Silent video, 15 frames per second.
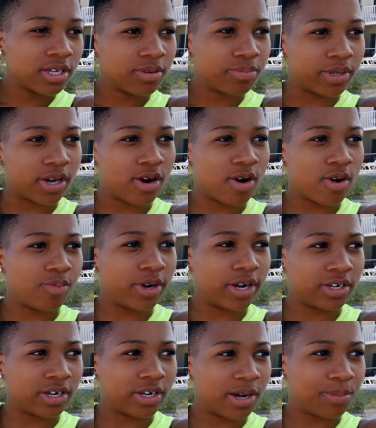be a
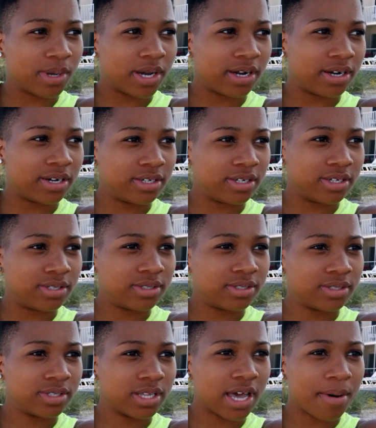homewrecker. I'm not going to...
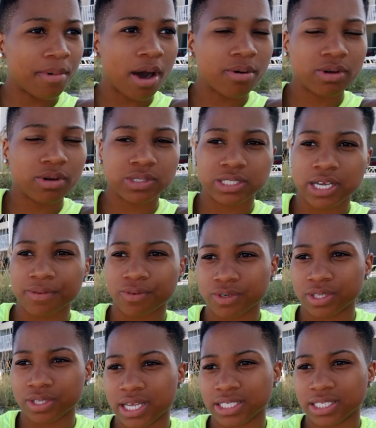I was never
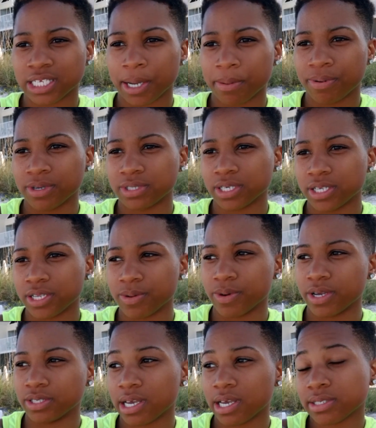really that type of person
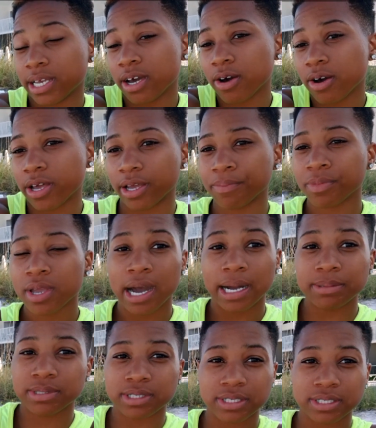anyway. So I was like, okay,
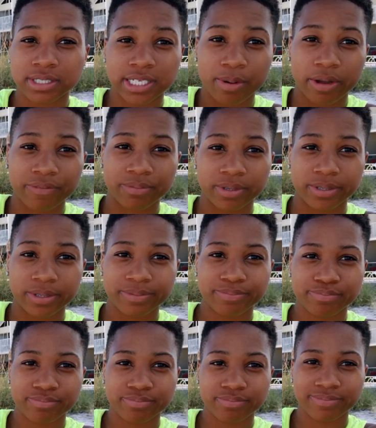I'm just going to stay away from her
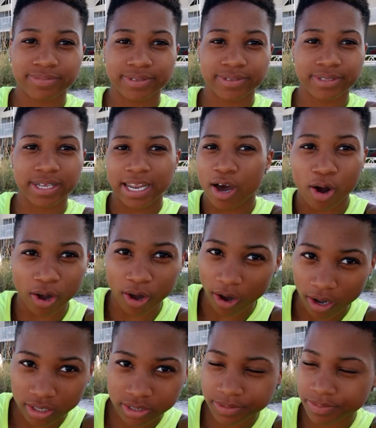at all
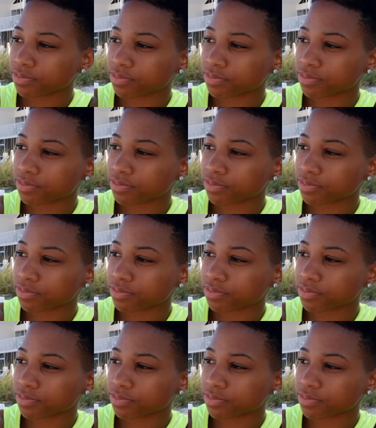costs.